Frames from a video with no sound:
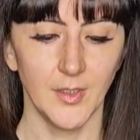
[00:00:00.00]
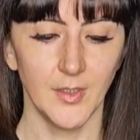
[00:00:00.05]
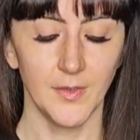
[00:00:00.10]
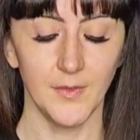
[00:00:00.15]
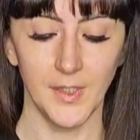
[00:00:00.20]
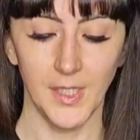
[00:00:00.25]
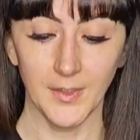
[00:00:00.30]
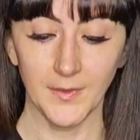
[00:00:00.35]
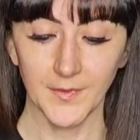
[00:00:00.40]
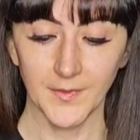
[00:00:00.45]

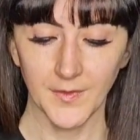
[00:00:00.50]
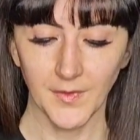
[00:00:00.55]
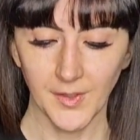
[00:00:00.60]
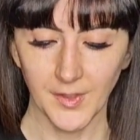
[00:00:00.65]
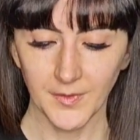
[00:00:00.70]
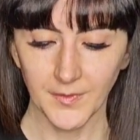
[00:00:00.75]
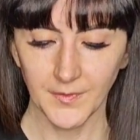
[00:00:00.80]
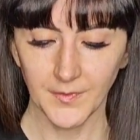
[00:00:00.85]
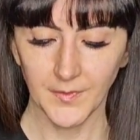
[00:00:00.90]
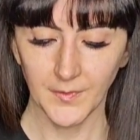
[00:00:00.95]
next,
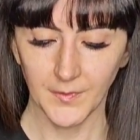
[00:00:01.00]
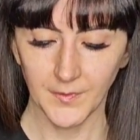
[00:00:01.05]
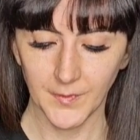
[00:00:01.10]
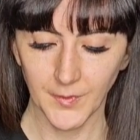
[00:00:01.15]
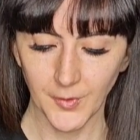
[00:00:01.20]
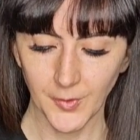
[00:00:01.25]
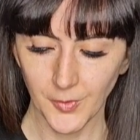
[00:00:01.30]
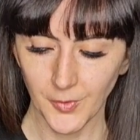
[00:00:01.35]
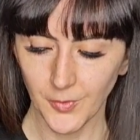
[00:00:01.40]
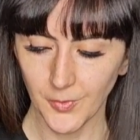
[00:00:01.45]
this.
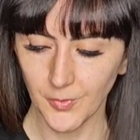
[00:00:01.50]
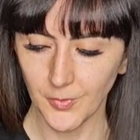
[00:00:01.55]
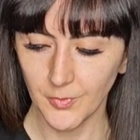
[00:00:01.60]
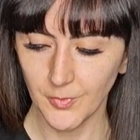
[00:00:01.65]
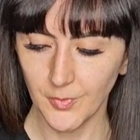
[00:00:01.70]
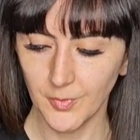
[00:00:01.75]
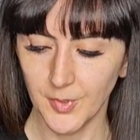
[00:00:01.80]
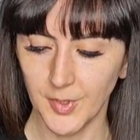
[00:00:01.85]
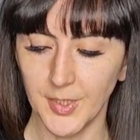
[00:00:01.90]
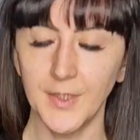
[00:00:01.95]

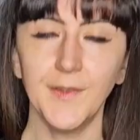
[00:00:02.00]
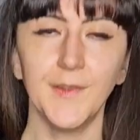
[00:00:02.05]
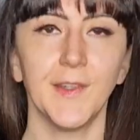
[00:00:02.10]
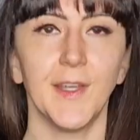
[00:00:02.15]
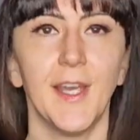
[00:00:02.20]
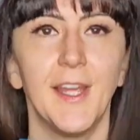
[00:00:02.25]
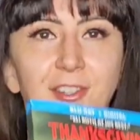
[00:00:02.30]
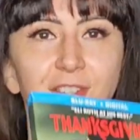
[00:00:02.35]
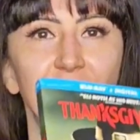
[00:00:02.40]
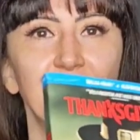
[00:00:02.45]
So it's
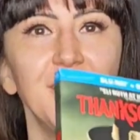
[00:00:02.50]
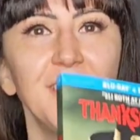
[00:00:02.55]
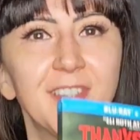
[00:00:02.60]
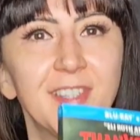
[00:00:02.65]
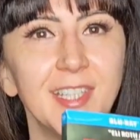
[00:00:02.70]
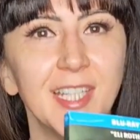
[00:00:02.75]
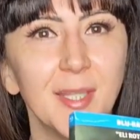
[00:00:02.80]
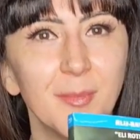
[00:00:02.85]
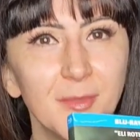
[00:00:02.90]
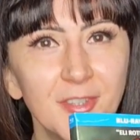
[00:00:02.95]
actually
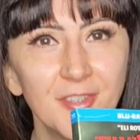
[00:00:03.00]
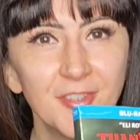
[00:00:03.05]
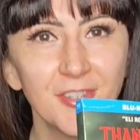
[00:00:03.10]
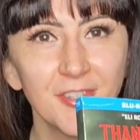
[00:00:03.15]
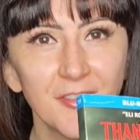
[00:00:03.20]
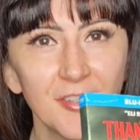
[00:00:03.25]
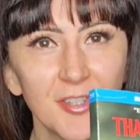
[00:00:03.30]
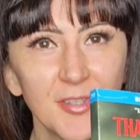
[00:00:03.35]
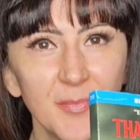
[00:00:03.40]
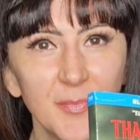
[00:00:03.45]
damaged a
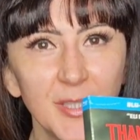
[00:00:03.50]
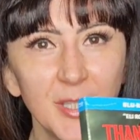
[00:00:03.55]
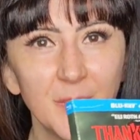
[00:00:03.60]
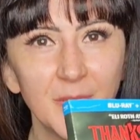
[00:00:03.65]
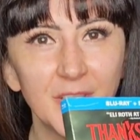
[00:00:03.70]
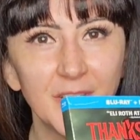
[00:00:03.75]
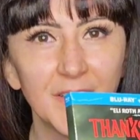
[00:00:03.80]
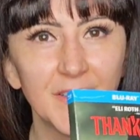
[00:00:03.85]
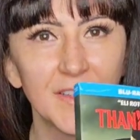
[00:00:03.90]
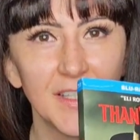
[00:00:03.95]
little bit
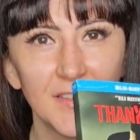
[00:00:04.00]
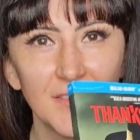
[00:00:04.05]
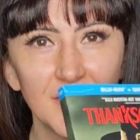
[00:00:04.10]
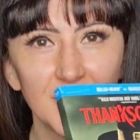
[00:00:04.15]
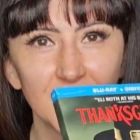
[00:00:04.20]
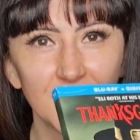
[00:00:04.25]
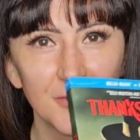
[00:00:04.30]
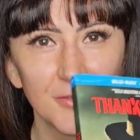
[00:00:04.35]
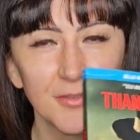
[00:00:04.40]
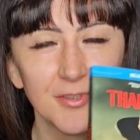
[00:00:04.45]
because they
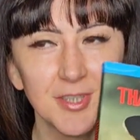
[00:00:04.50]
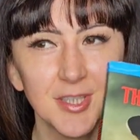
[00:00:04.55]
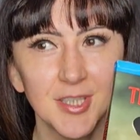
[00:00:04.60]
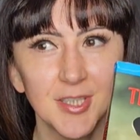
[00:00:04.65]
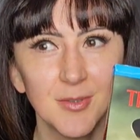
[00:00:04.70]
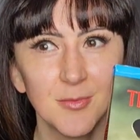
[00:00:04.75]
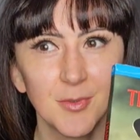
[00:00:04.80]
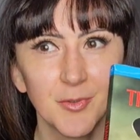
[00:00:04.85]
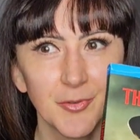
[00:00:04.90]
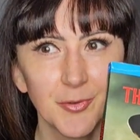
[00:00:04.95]

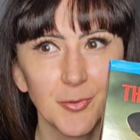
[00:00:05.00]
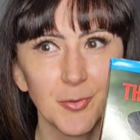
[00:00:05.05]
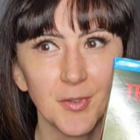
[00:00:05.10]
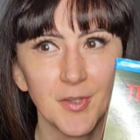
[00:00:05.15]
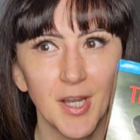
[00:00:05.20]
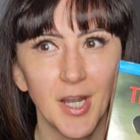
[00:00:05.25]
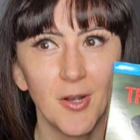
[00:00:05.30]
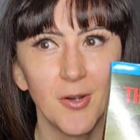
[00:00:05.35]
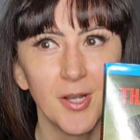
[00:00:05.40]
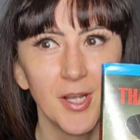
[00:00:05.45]
literally were sold
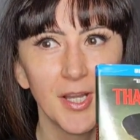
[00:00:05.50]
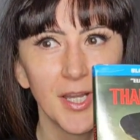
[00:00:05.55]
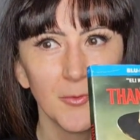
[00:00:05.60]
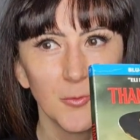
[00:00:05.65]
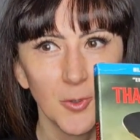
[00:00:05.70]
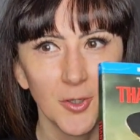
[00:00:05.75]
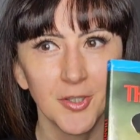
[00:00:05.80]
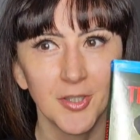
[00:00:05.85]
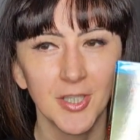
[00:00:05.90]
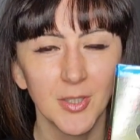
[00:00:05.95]
out and I
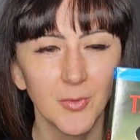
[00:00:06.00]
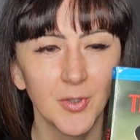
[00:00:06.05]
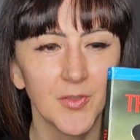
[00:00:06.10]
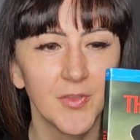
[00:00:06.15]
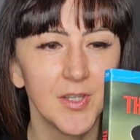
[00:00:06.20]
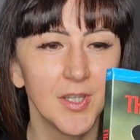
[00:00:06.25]
wanted it with the